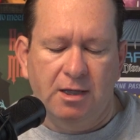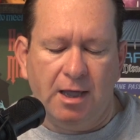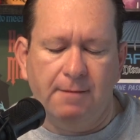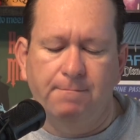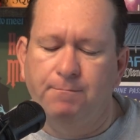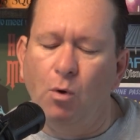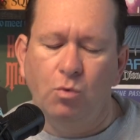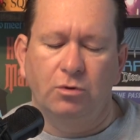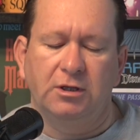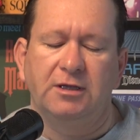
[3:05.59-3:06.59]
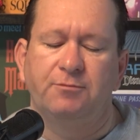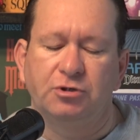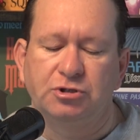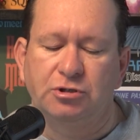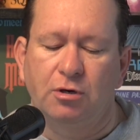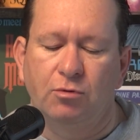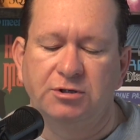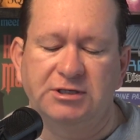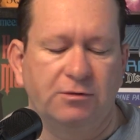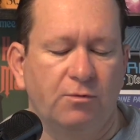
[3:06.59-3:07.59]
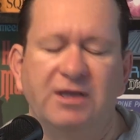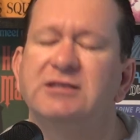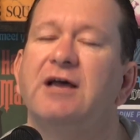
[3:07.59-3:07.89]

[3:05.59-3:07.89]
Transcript: and boldly push Star Wars in ways